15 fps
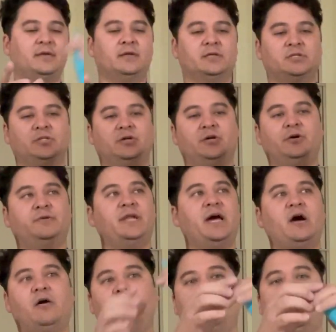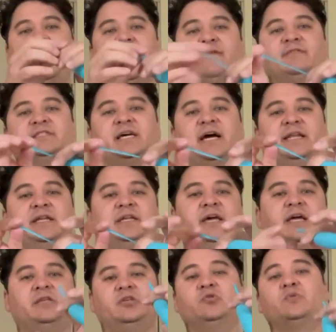So now I haven't tied it
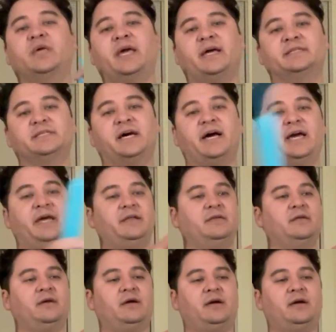yet. You can tie it.